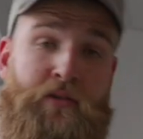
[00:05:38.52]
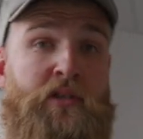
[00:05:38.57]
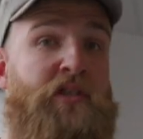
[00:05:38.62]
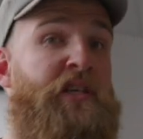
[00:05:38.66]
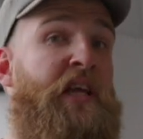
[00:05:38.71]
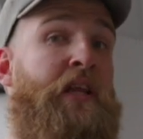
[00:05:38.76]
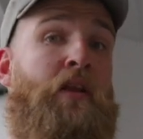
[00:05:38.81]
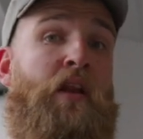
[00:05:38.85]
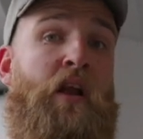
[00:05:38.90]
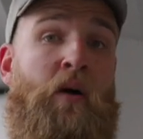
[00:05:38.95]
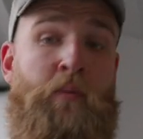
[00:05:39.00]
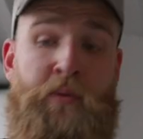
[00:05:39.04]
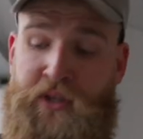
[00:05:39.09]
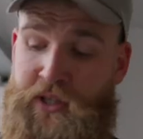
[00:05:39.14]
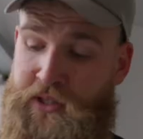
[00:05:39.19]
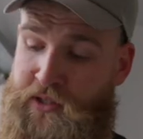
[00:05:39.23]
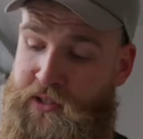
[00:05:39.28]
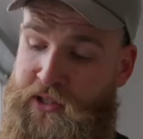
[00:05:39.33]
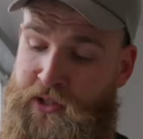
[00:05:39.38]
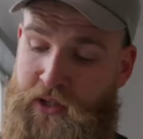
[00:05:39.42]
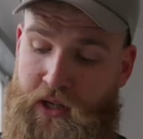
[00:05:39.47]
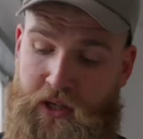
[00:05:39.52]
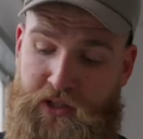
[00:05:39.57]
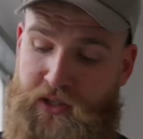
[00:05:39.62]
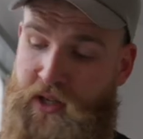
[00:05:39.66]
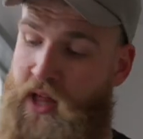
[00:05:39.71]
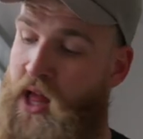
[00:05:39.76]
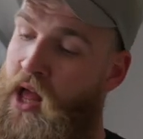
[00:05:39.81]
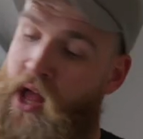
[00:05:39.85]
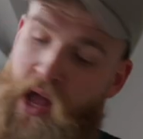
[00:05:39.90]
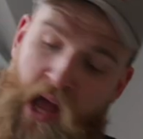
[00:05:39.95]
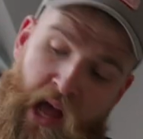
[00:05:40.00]
the Z Claw we just discussed.
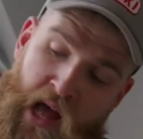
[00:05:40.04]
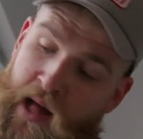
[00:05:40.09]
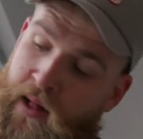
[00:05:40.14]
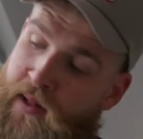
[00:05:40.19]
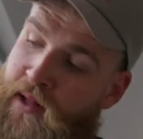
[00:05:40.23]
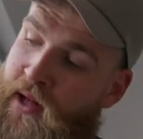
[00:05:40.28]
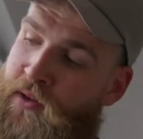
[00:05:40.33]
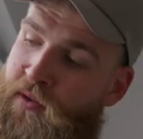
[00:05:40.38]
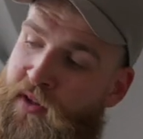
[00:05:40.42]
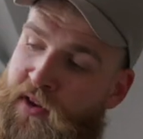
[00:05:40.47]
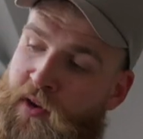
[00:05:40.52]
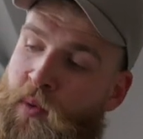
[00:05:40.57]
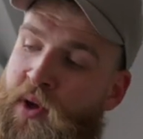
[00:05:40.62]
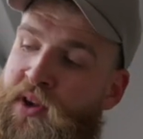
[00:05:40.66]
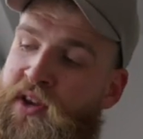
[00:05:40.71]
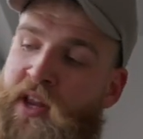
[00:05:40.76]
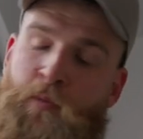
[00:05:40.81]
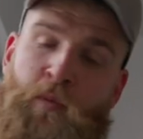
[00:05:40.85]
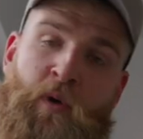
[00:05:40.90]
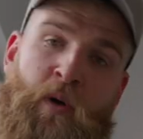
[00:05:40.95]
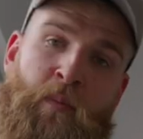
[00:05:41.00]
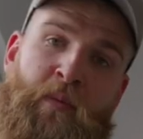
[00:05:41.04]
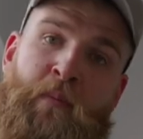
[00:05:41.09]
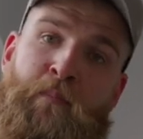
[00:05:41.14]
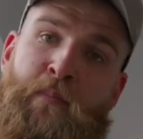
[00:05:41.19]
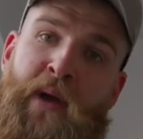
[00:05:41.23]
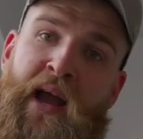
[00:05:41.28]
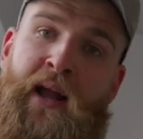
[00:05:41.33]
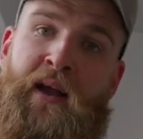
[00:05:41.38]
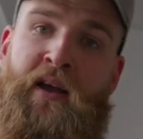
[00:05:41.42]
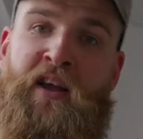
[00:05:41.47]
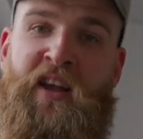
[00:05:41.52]
Another one that will be
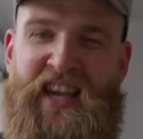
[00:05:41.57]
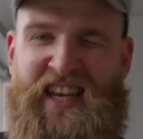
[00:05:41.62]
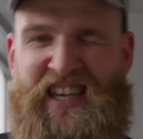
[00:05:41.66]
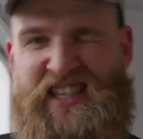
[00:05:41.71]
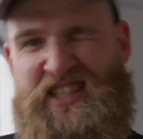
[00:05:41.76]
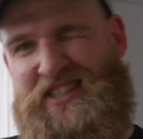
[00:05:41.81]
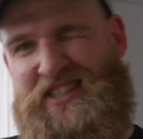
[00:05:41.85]
back in a